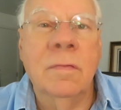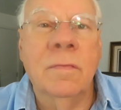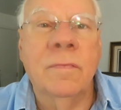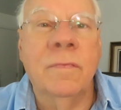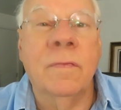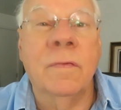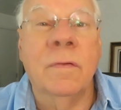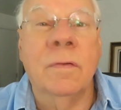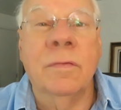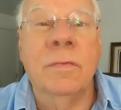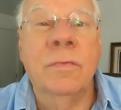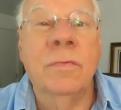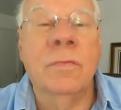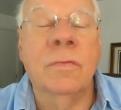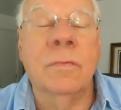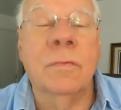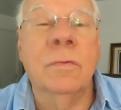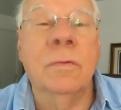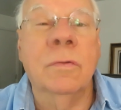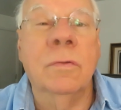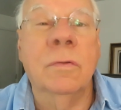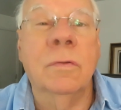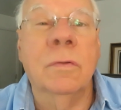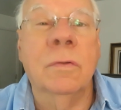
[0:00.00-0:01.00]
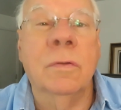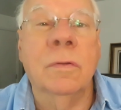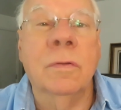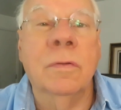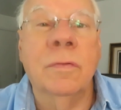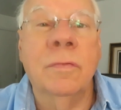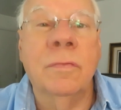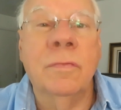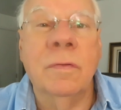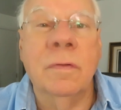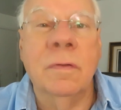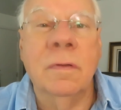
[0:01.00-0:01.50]
for
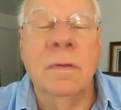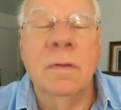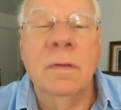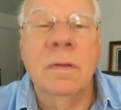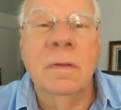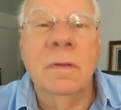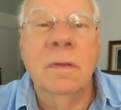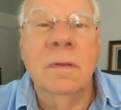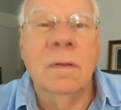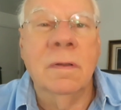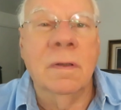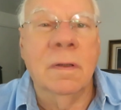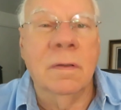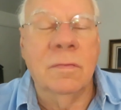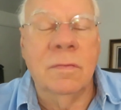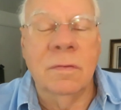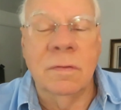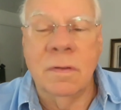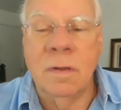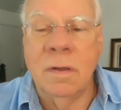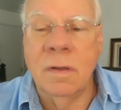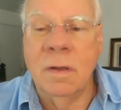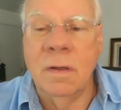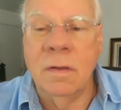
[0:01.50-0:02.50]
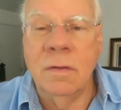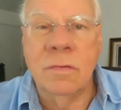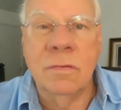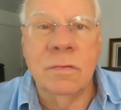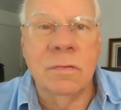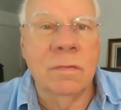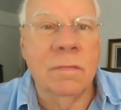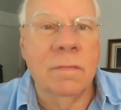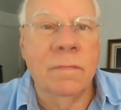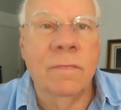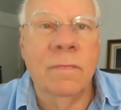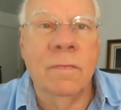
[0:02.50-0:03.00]
schools and
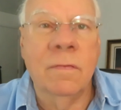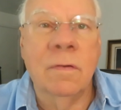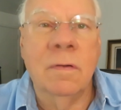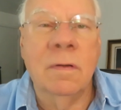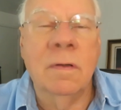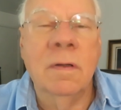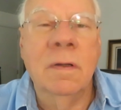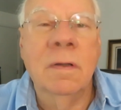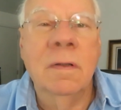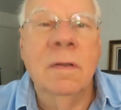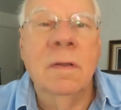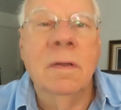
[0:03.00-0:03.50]
education, for